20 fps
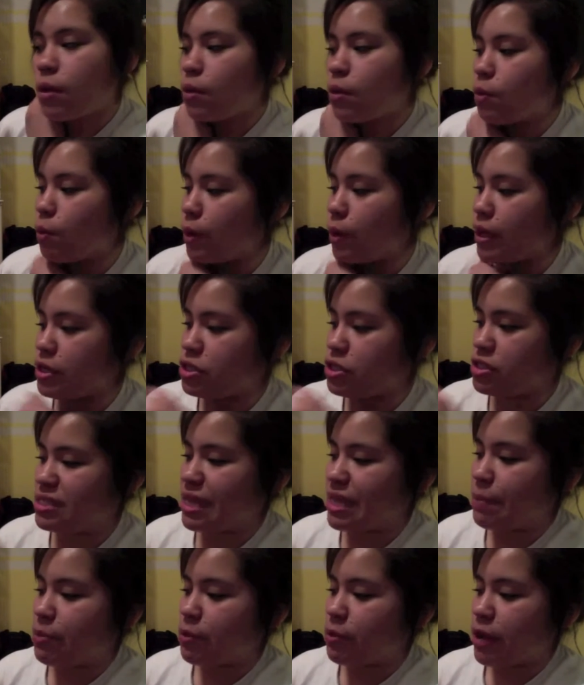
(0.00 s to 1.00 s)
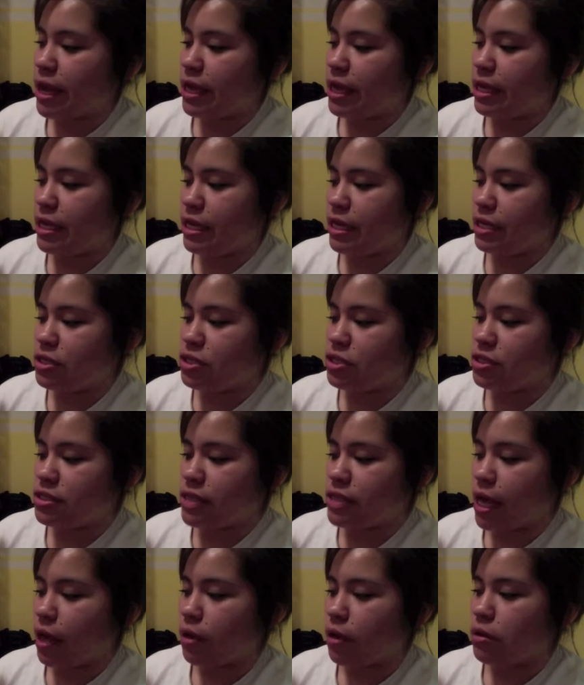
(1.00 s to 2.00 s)
which separate each
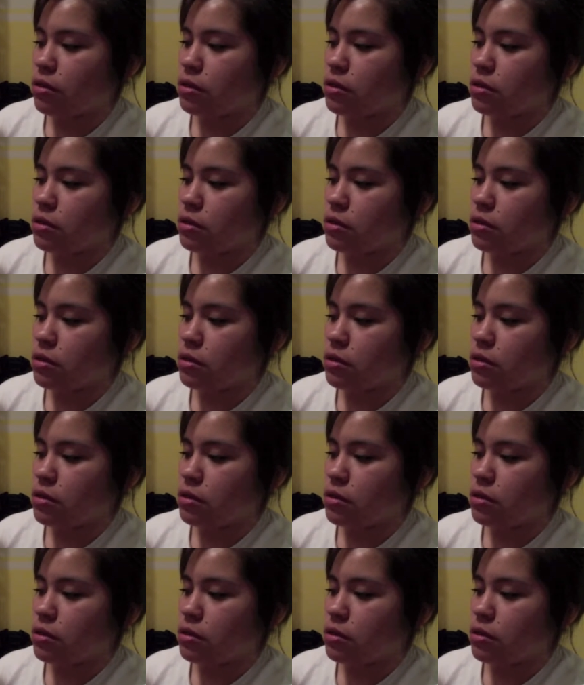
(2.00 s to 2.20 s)
cell,